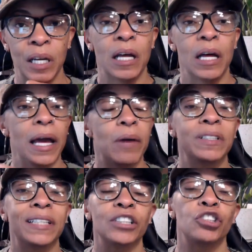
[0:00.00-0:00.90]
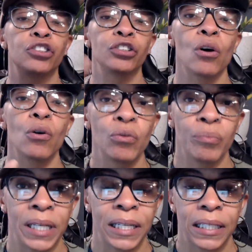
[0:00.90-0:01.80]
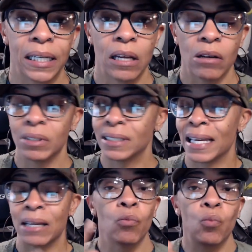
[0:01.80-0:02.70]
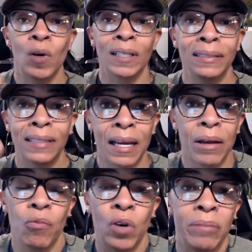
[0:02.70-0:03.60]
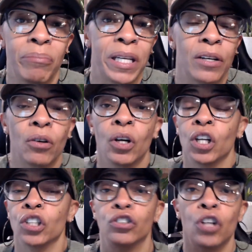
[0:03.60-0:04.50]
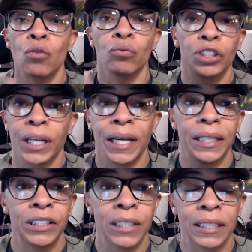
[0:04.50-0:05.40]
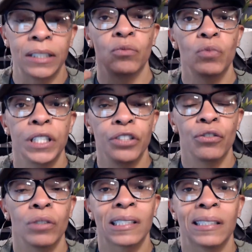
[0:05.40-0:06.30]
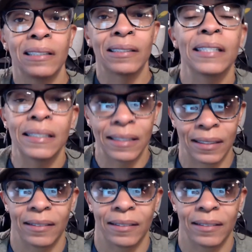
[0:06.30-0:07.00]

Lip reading: And what that showed me was that one day, one meal don't change nothing when you're consistent.